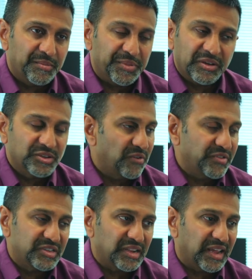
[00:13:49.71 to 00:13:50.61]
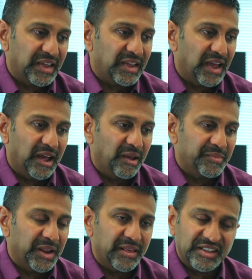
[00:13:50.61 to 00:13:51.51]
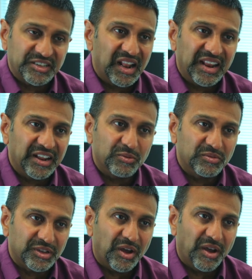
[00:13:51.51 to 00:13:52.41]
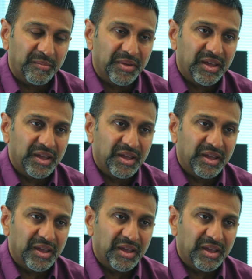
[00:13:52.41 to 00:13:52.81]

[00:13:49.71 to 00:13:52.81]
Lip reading: because obviously, that's clinical time.